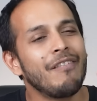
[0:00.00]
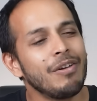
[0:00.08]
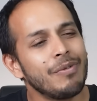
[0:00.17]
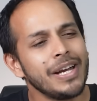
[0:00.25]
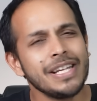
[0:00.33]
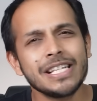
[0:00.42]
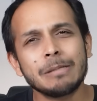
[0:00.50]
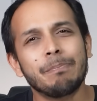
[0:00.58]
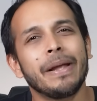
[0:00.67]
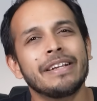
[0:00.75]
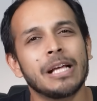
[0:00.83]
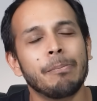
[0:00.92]
everybody just
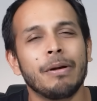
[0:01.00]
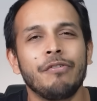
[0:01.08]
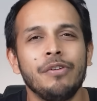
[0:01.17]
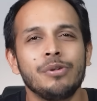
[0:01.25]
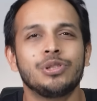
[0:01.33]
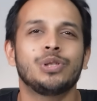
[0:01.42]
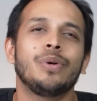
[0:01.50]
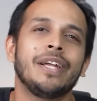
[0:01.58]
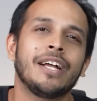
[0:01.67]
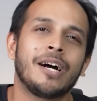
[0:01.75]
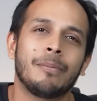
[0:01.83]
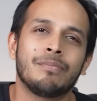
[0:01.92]
picks up a few
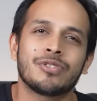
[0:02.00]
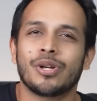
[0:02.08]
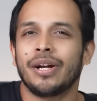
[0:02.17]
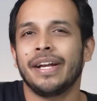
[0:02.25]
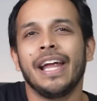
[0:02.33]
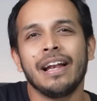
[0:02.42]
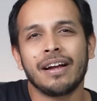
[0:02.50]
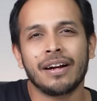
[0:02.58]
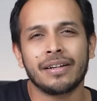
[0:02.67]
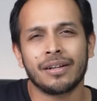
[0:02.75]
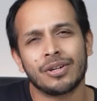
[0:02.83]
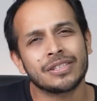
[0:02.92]
chewing gums or a nail
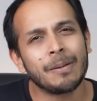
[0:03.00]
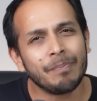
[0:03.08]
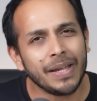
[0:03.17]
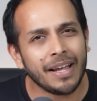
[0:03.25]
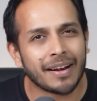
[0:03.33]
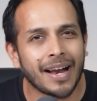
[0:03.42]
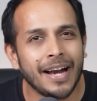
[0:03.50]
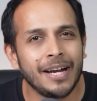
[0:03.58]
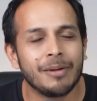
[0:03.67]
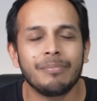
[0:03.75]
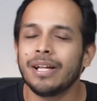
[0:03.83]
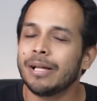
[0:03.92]
cutter or something
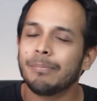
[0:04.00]
random,